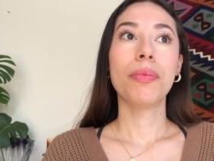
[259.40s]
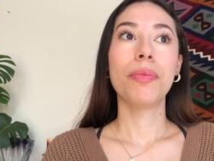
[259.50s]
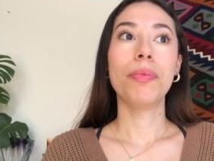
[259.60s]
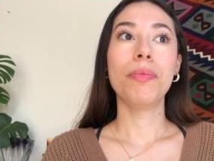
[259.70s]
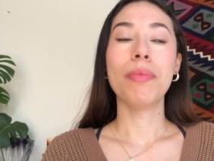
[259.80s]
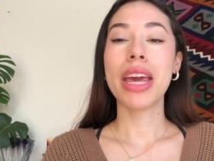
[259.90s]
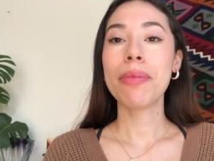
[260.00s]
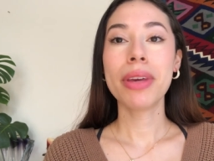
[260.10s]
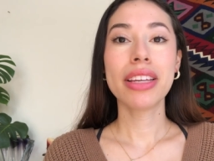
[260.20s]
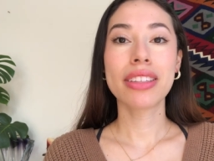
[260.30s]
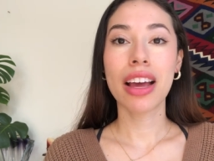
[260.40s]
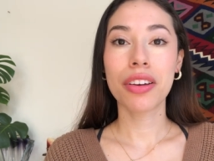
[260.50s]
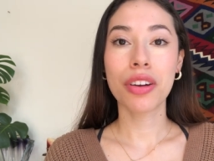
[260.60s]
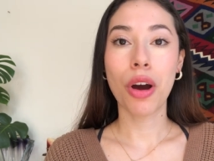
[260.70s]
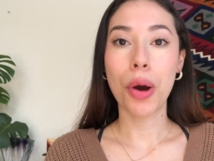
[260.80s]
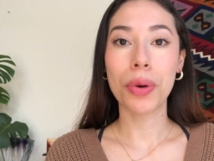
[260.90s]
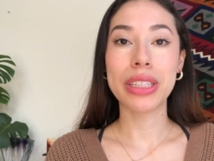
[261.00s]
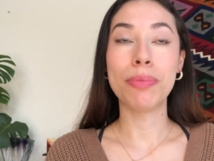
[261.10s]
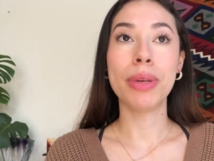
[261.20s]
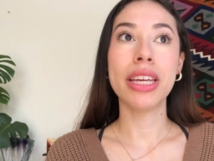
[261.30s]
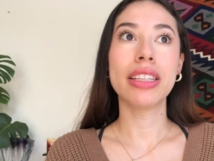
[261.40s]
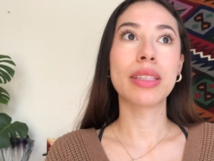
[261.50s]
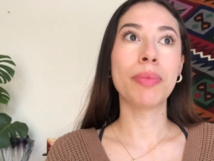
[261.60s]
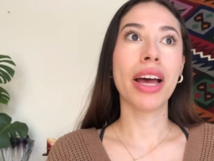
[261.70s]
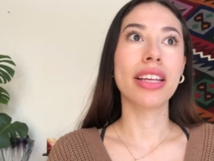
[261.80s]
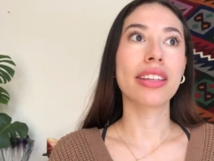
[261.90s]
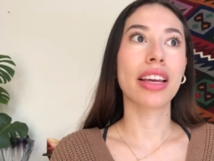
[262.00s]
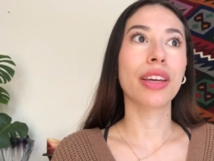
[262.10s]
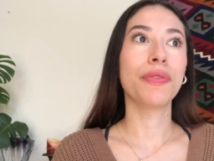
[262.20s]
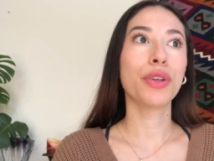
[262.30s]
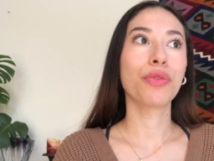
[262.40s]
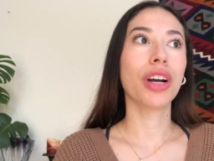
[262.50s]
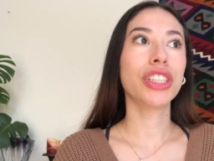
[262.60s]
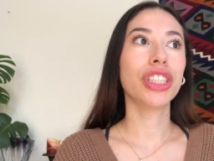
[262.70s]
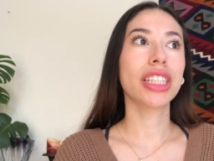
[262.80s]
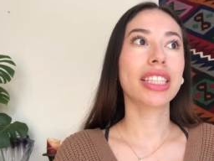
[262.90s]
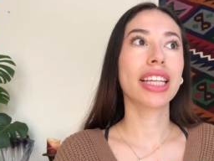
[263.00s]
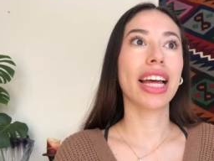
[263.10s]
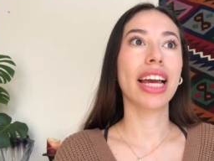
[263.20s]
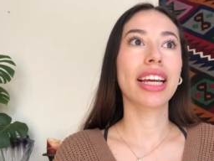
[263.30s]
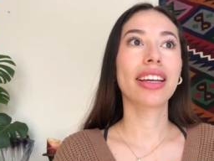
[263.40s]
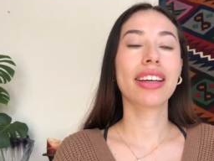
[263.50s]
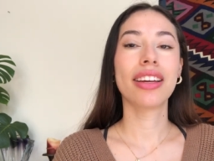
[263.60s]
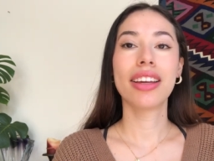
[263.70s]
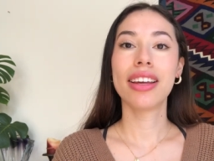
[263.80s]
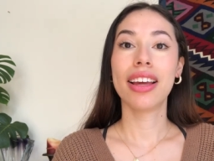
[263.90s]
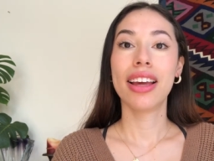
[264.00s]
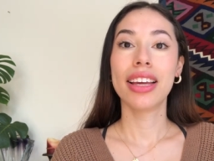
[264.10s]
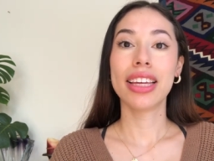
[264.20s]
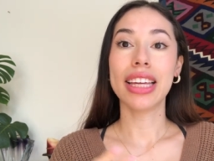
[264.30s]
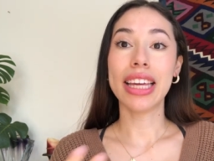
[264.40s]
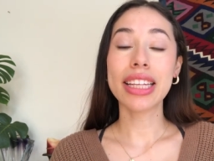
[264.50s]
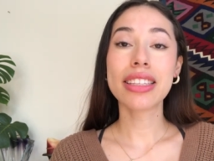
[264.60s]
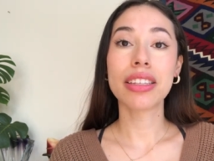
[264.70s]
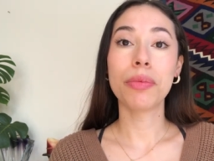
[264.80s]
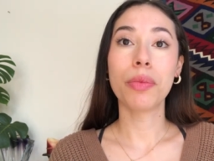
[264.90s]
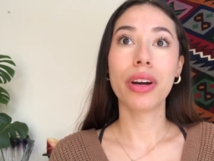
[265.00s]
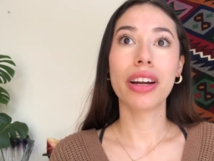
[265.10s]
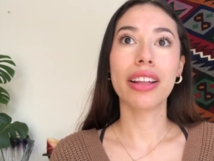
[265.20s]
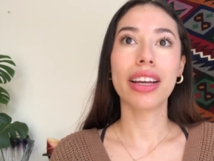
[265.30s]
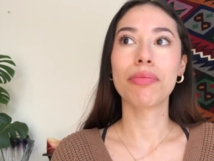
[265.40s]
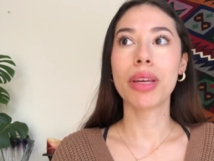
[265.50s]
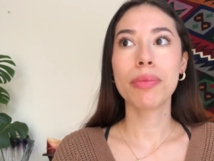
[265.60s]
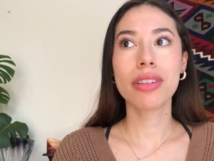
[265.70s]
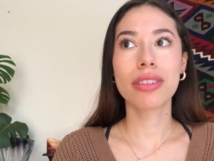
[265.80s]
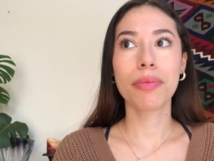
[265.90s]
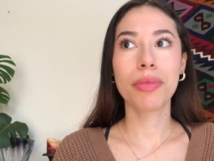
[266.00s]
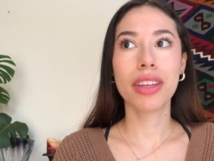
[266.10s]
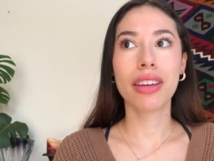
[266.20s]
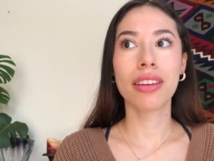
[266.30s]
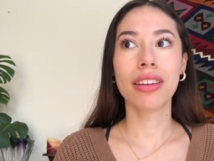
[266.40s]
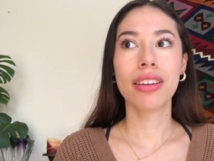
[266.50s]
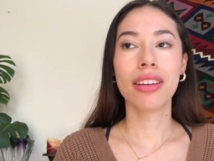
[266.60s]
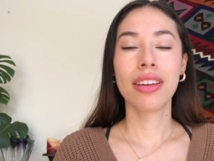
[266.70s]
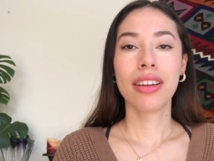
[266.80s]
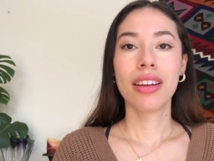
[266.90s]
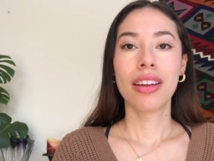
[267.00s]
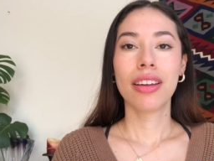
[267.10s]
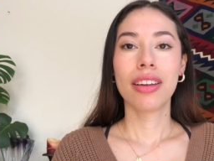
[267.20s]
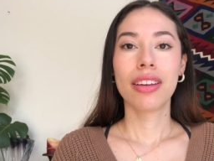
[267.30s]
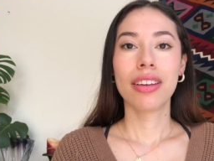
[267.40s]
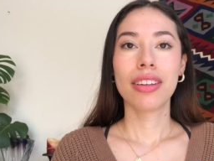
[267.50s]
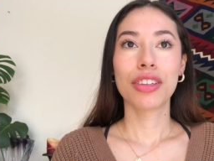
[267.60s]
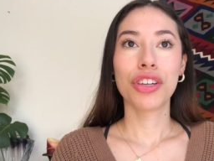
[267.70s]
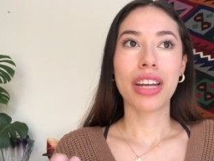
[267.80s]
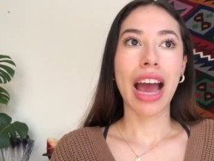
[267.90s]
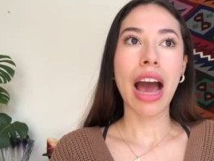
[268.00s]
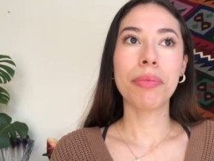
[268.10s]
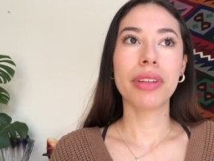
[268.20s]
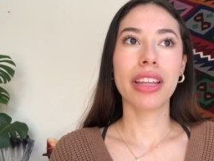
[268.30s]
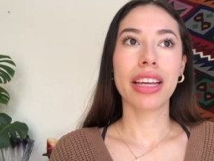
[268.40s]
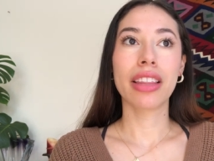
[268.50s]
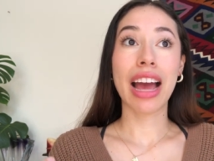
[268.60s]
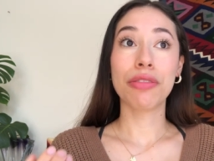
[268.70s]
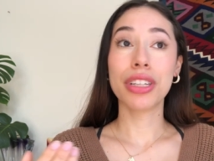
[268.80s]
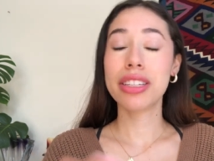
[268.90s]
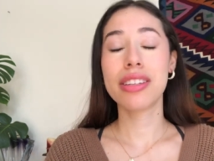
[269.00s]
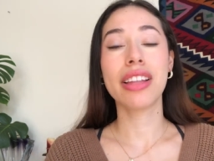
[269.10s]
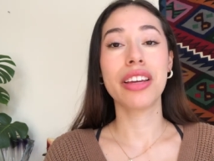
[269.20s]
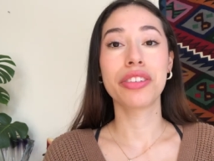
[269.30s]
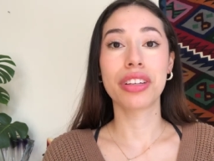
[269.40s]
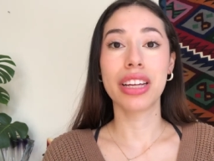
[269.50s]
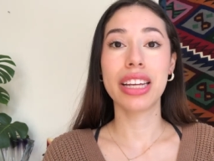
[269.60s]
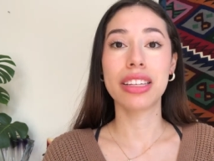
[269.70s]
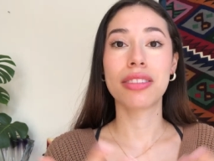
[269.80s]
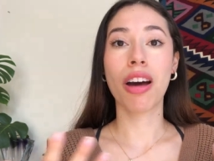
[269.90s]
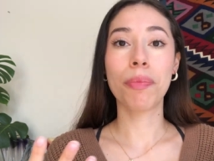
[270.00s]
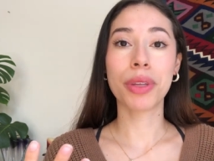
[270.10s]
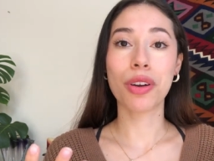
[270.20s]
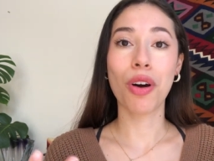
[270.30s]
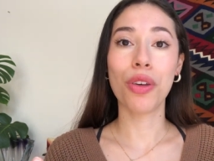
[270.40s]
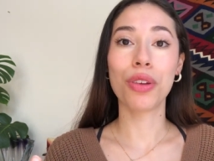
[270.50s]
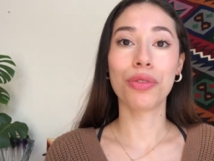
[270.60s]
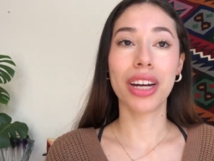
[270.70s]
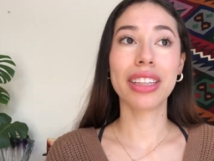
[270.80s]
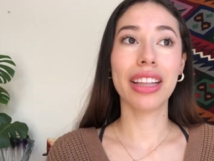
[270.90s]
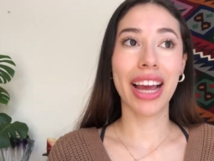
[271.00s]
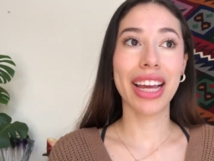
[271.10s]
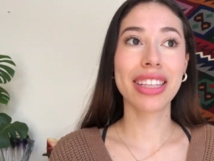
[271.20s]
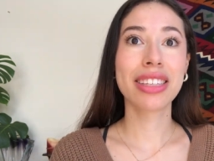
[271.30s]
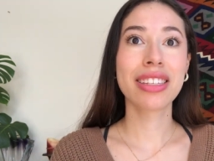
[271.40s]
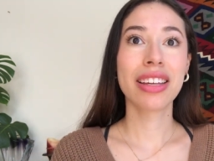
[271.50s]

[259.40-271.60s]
maybe it's not gonna always be its best. Like if you're rushing to like get somewhere, like maybe something could happen. Like that reason that you're getting stopped at all the red lights